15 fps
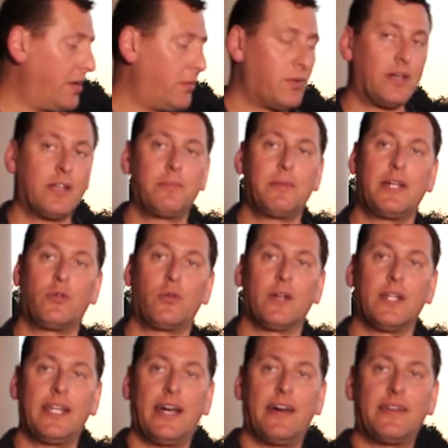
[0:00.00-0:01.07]
that we're going to be
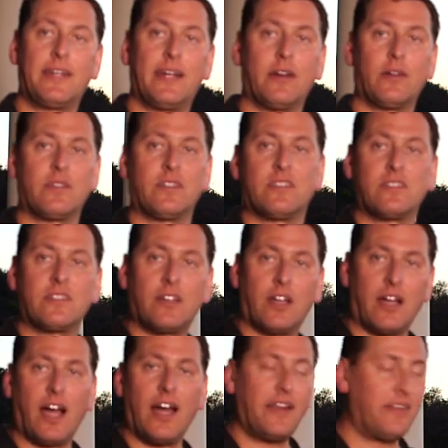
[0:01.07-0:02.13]
grilling out here. There's
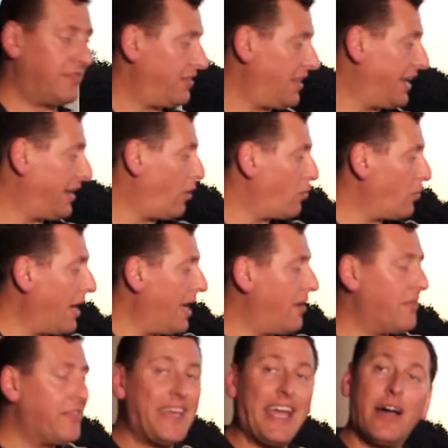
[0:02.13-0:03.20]
kind of like
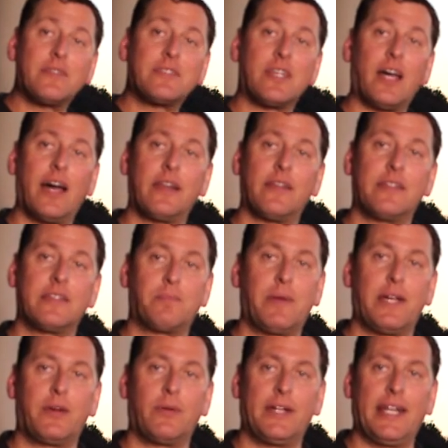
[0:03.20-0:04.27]
around the outside on this
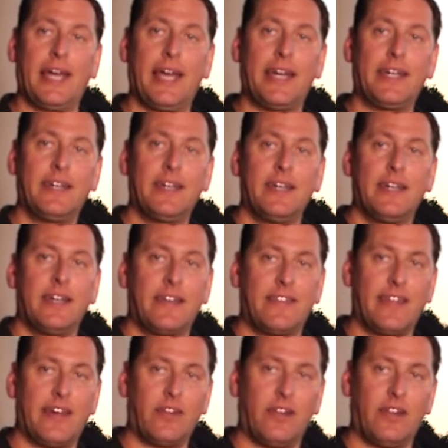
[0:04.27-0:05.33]
big green egg
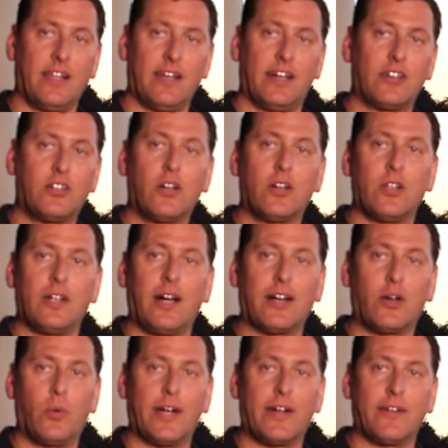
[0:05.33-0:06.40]
that'll uh, cook a
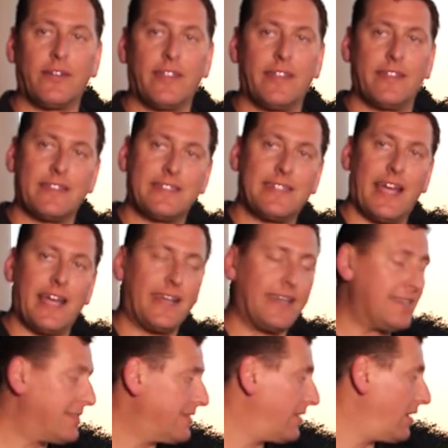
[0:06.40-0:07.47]
lot quicker than the steak
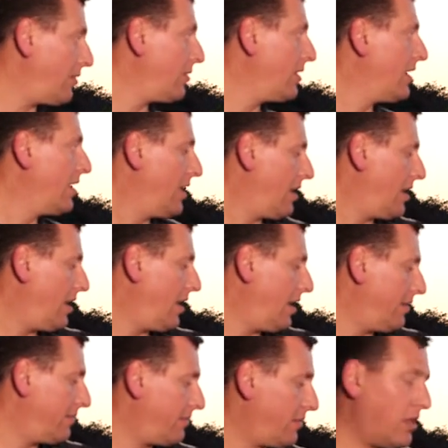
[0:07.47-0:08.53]
is. So
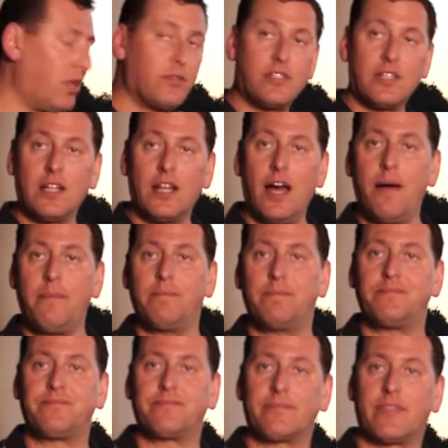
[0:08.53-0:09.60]
uh, closing it up,
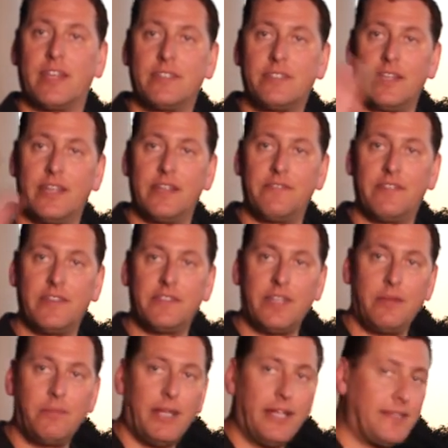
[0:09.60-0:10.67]
see you in
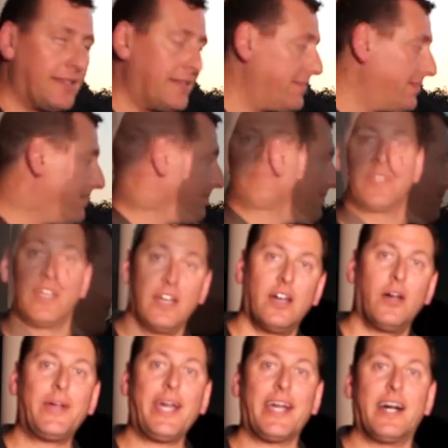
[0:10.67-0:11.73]
15 minutes.
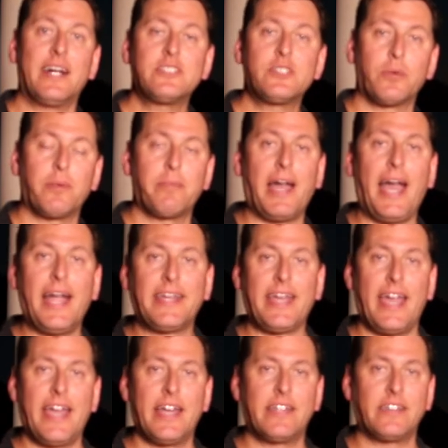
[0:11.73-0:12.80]
Okay guys, so we're back
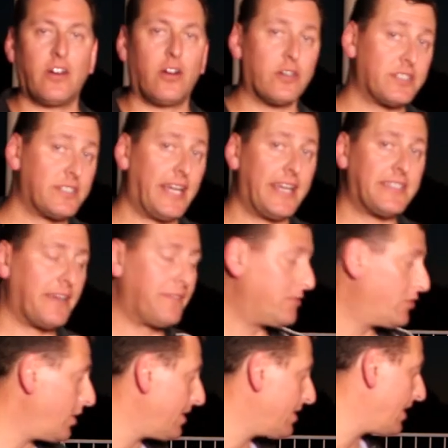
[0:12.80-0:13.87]
and our steaks have
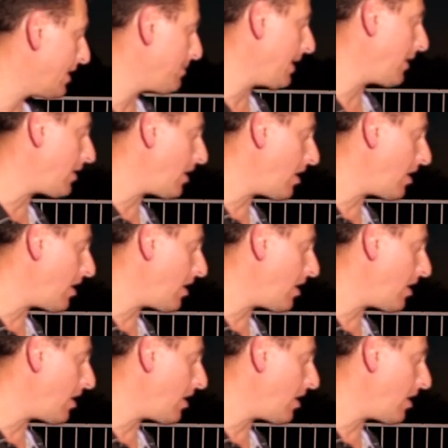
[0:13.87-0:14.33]
just hit about